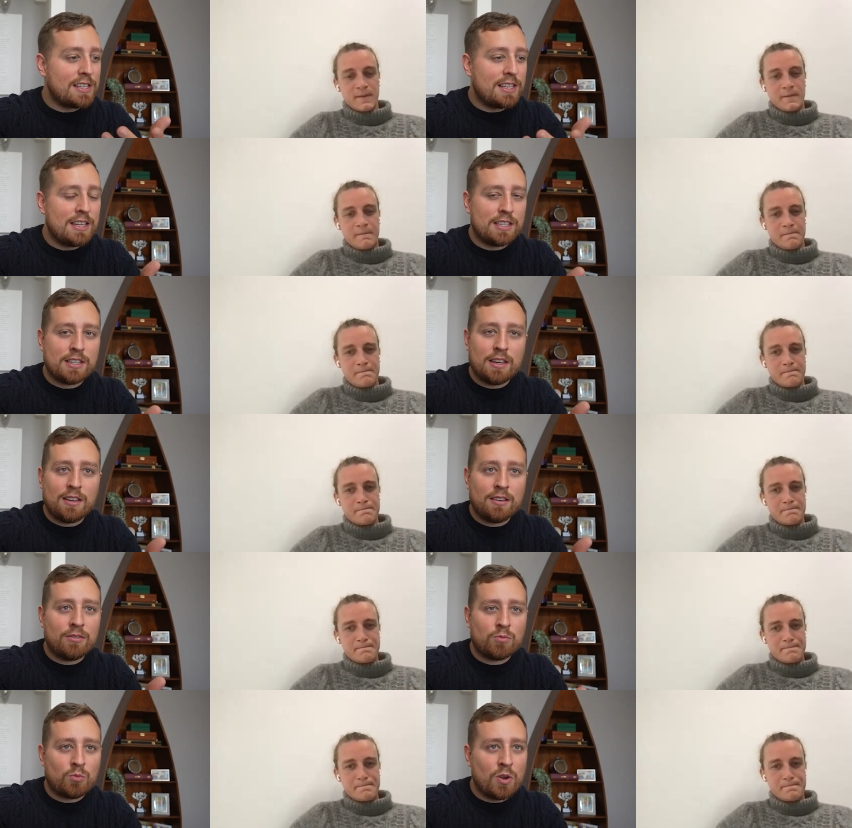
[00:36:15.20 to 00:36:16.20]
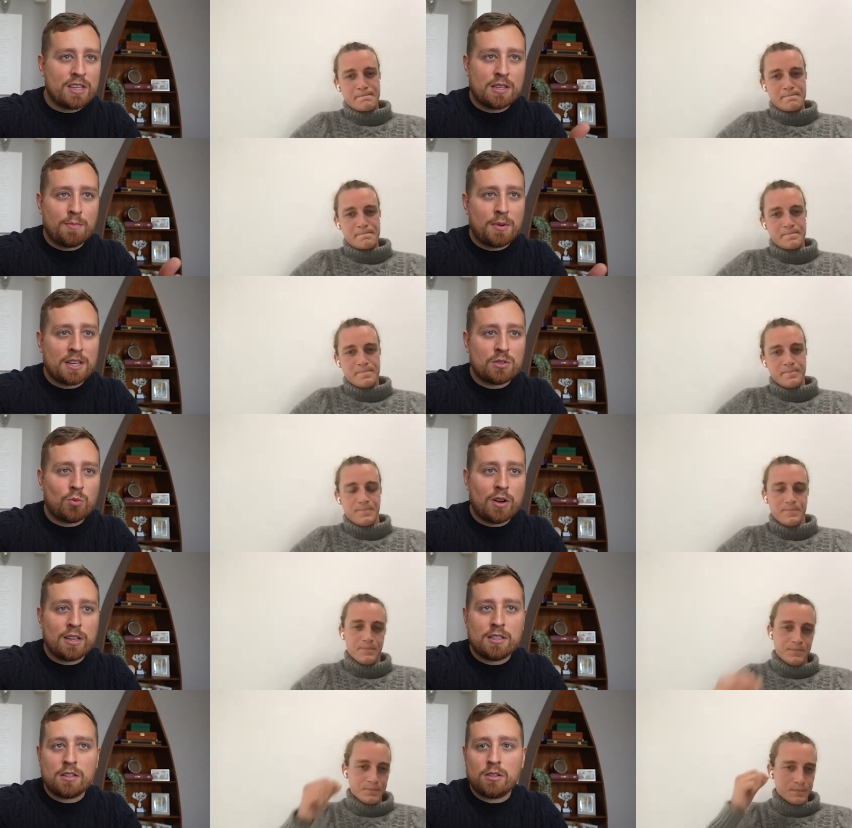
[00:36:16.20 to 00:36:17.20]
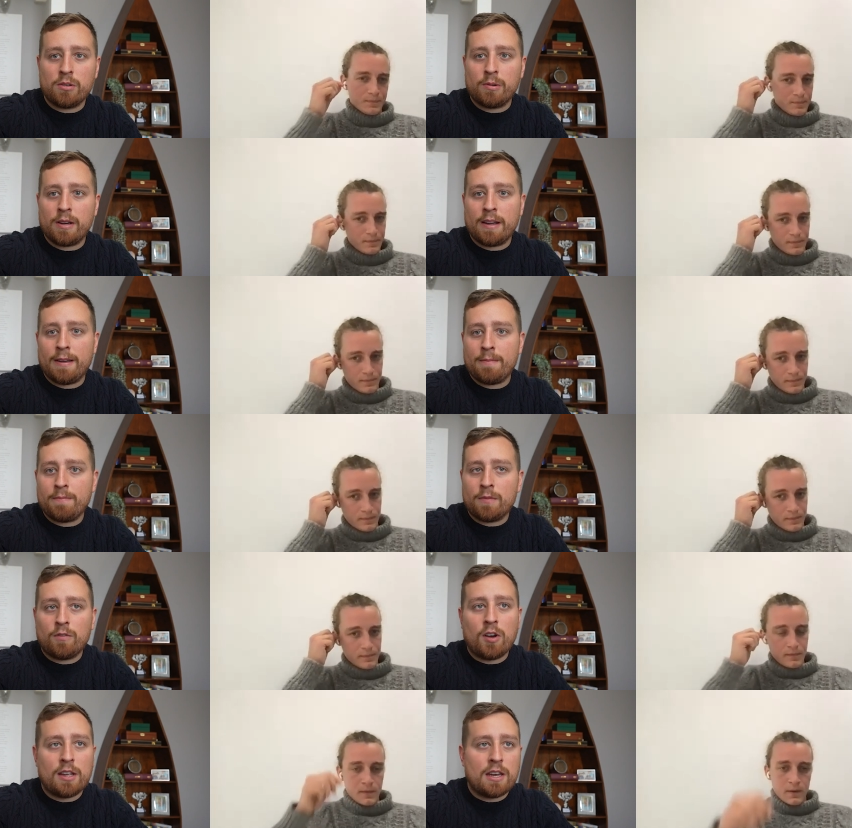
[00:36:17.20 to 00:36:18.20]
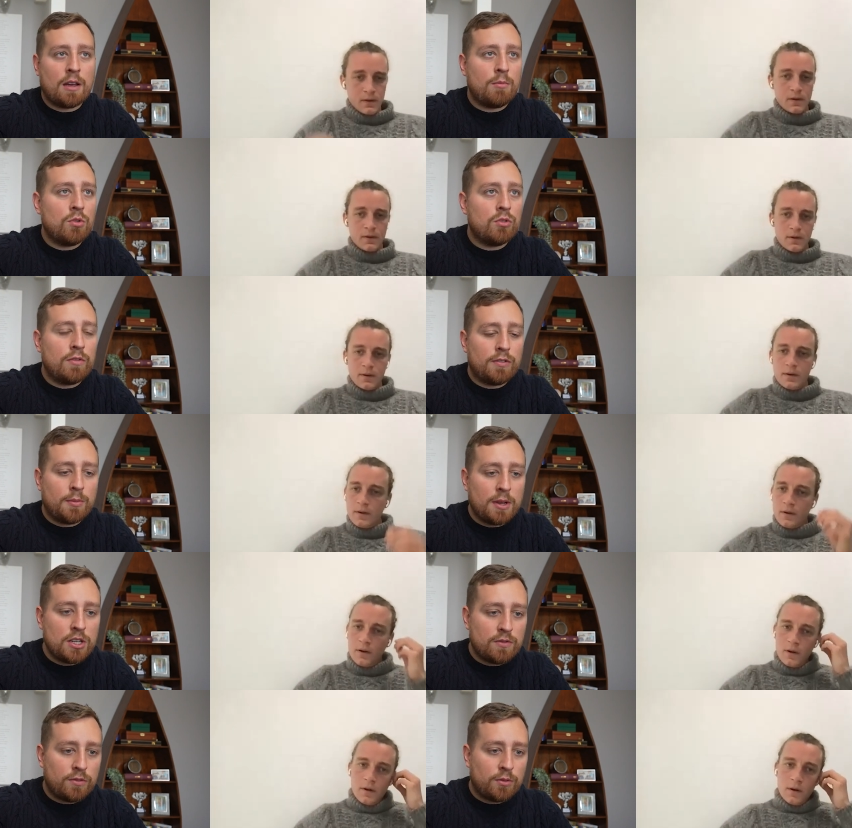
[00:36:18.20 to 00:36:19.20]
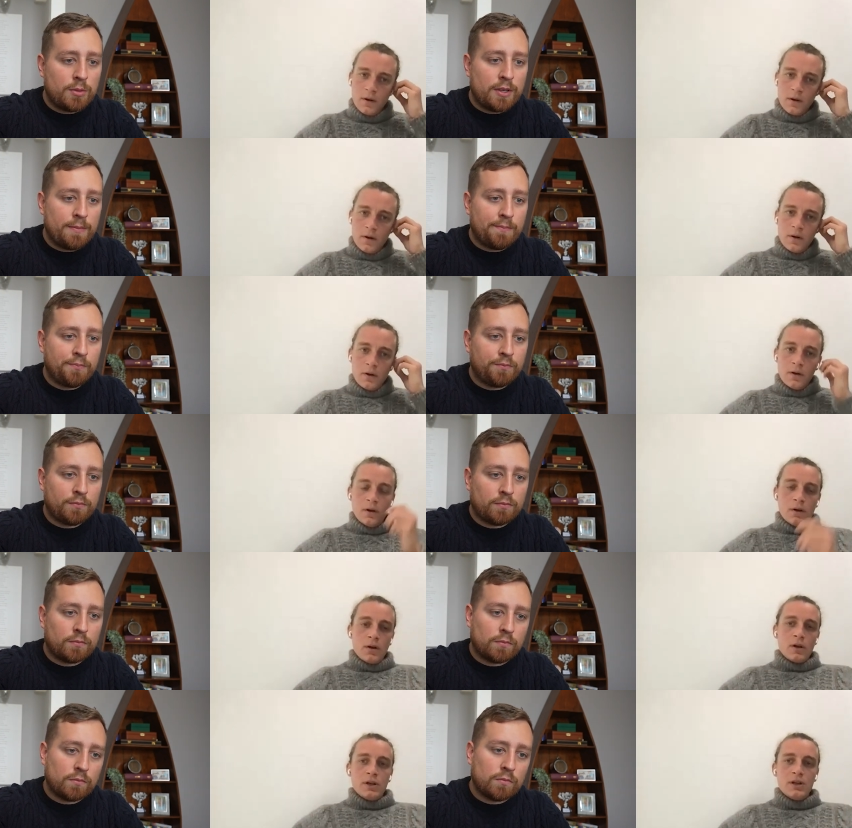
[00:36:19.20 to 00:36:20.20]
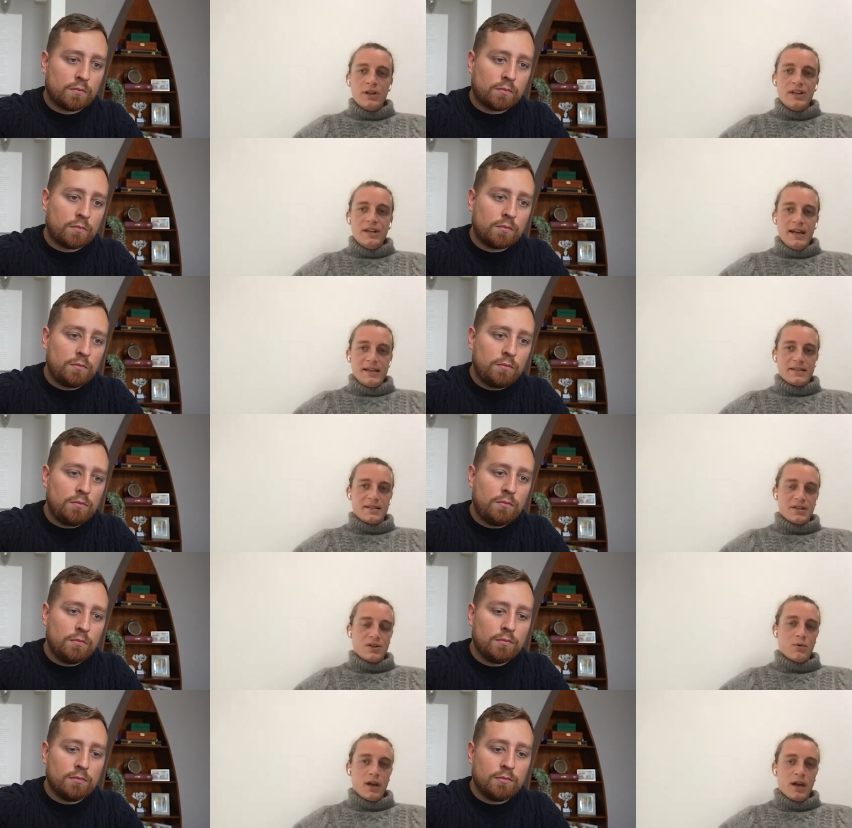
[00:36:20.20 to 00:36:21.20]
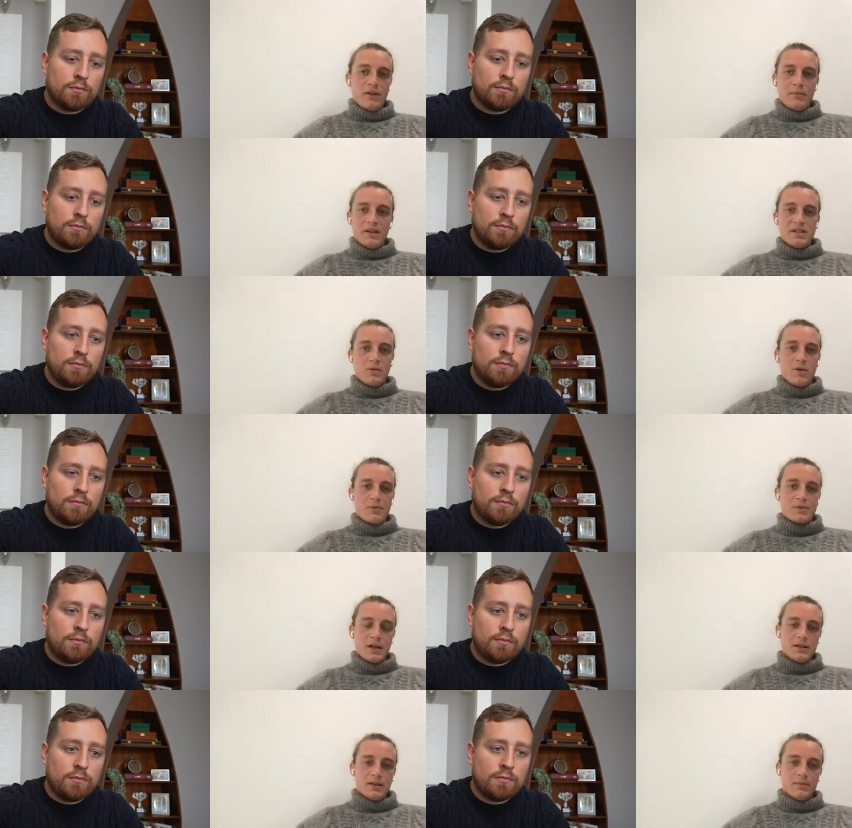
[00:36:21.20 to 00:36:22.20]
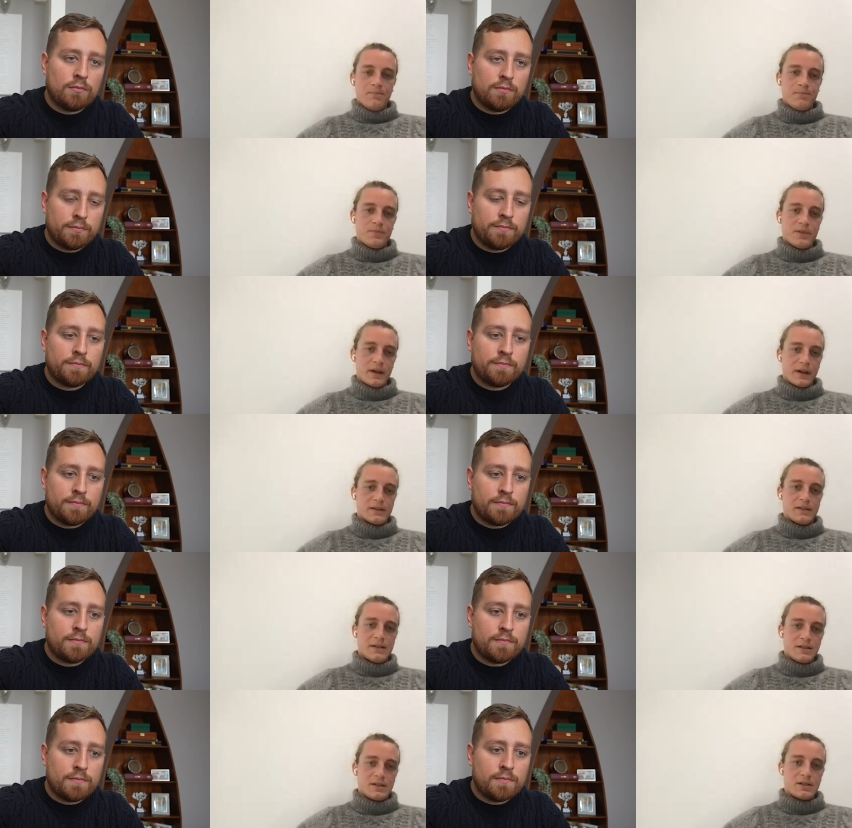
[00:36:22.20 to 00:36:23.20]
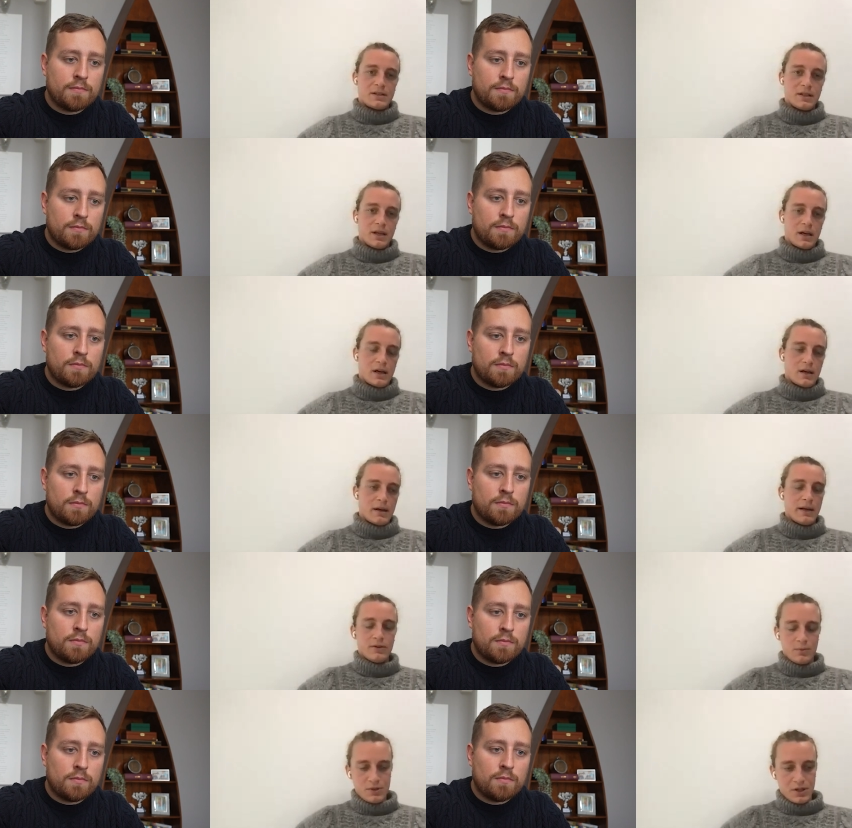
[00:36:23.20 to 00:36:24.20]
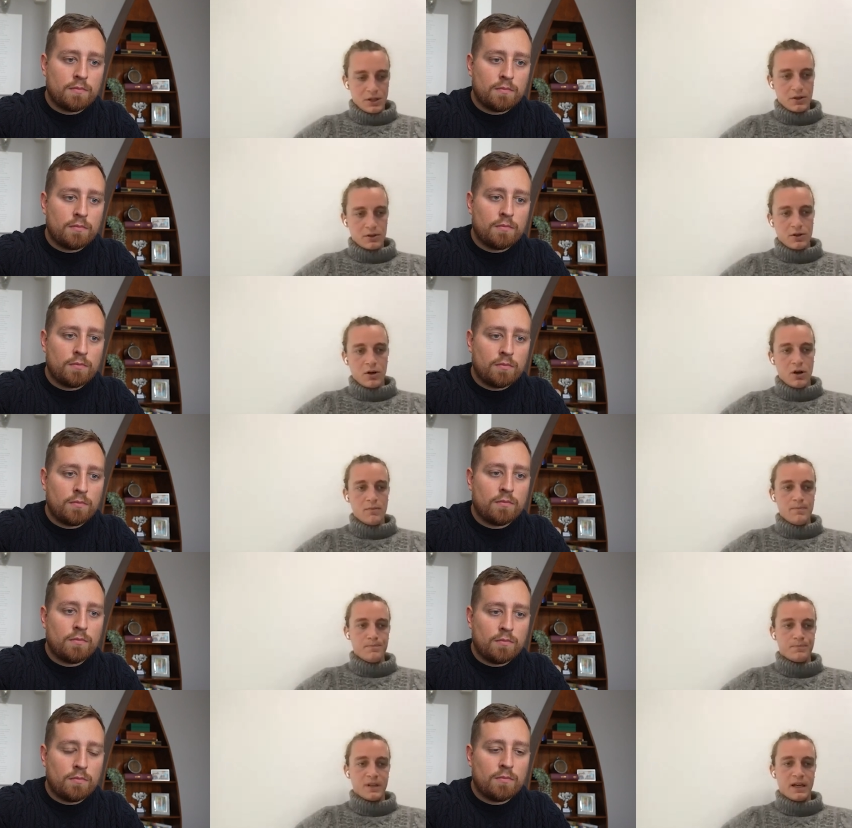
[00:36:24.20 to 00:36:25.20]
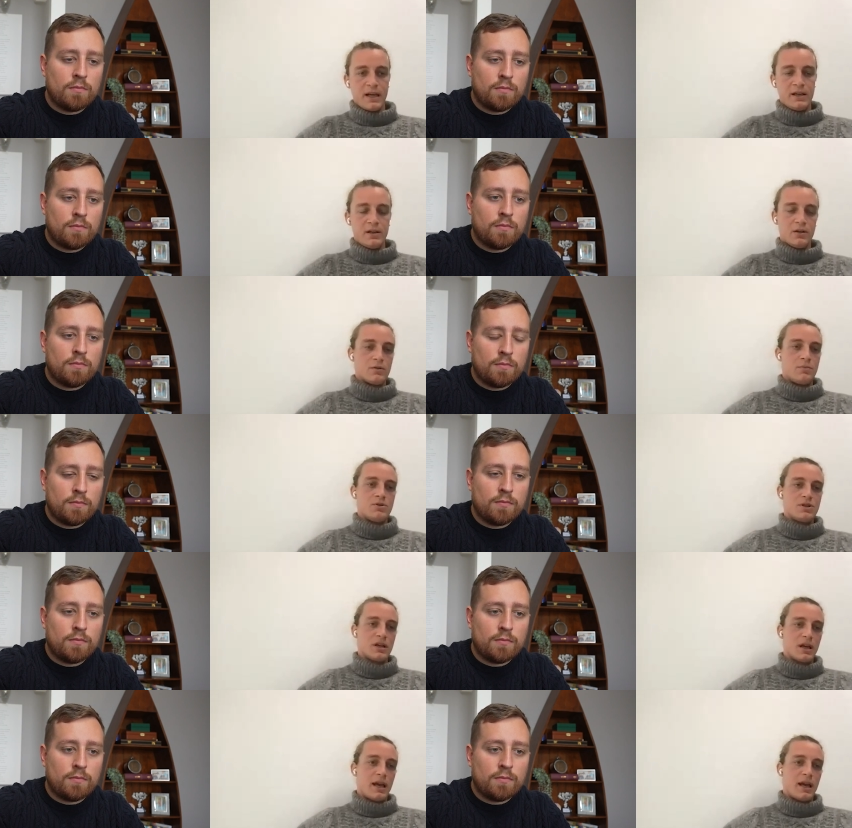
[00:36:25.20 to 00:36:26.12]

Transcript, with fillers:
Speaker 1: that's listening, where's the best way to um, find out more information from you?
Speaker 2: Yes, so we have an amazing website that is uh, anote music dot com. ANote Music.